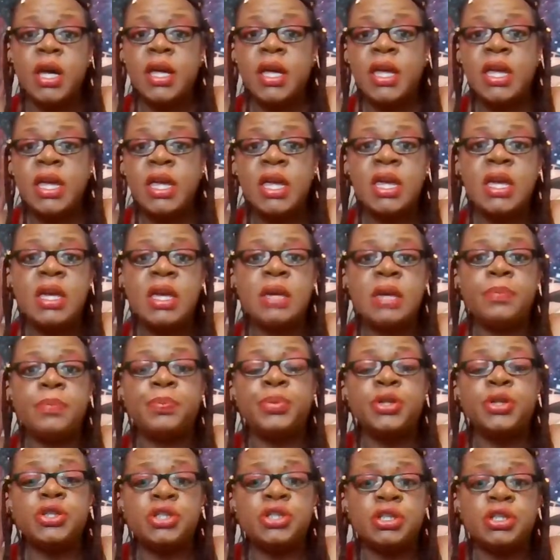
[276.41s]
he
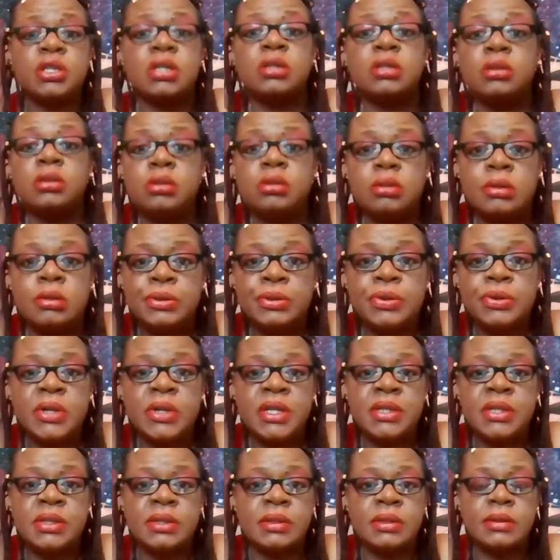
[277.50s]
pushed to
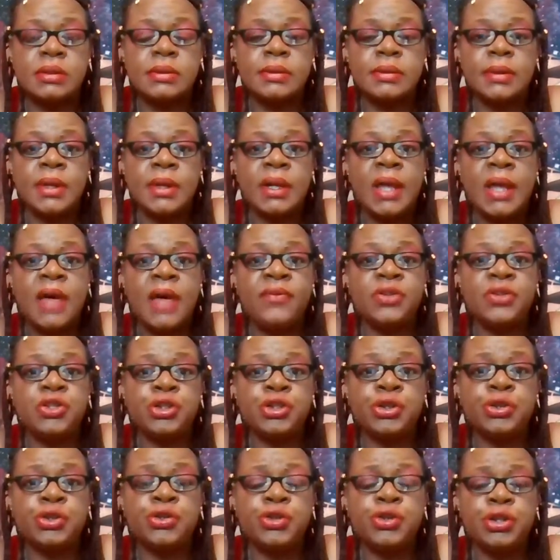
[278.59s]
his 11
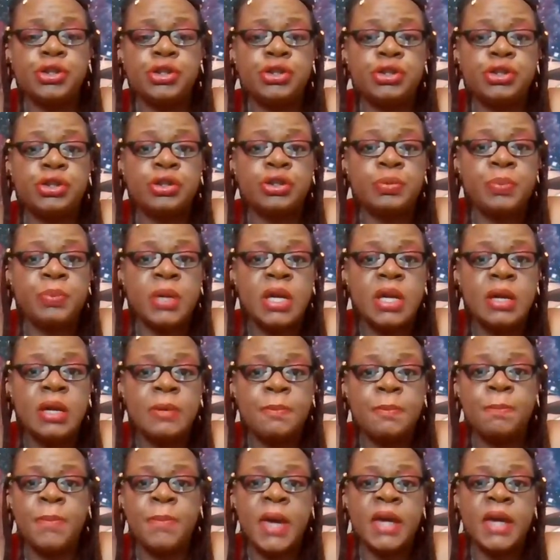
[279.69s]
children to be
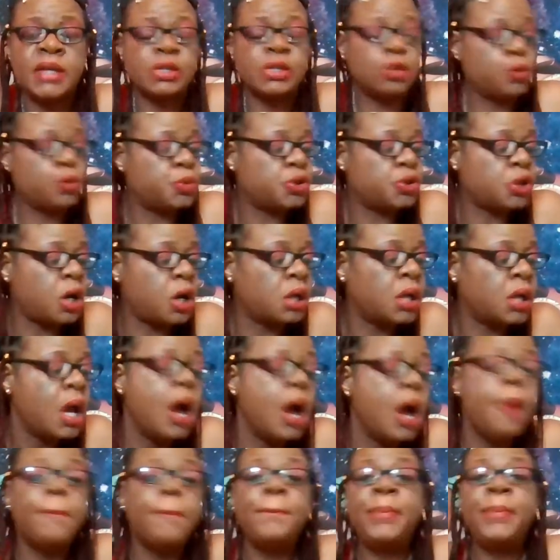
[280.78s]
mega superstars,
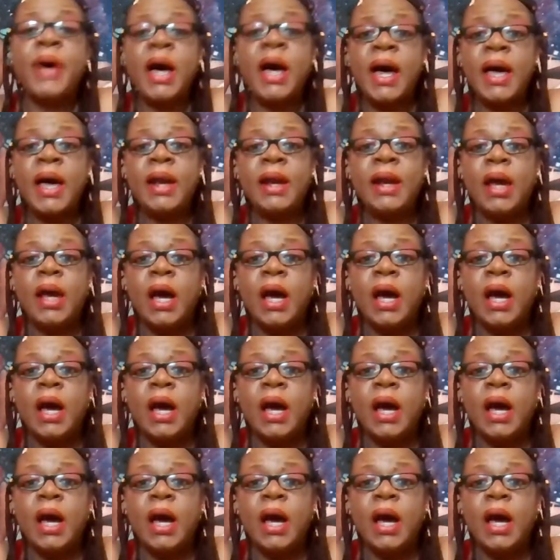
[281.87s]
but